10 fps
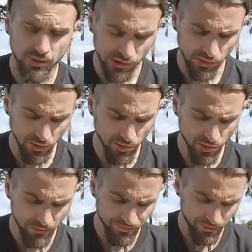so
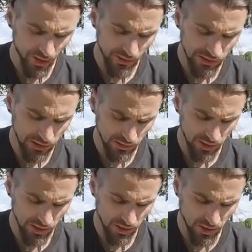good. It seems
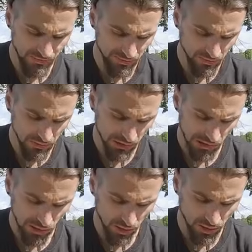like a
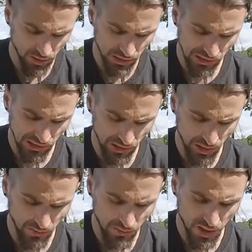solid, decent
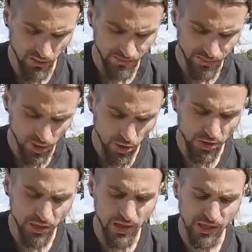kebab.
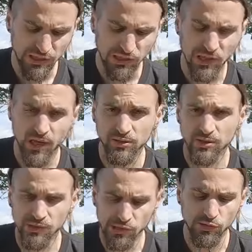Okay, yeah, I see
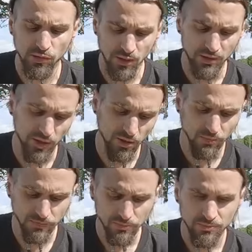onions as well now.
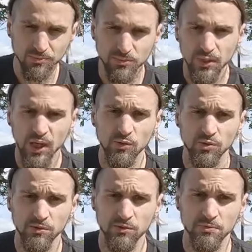
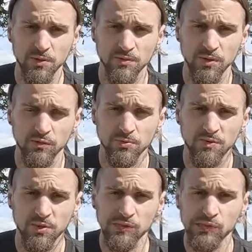It would be
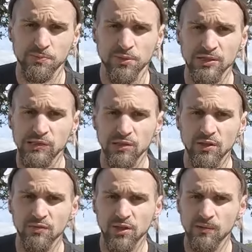very surprising
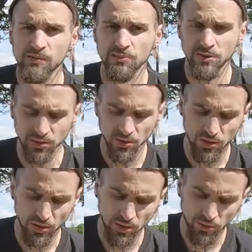if a kebab did not
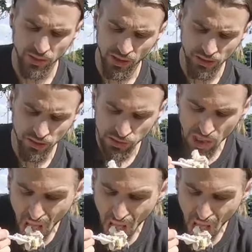include onions.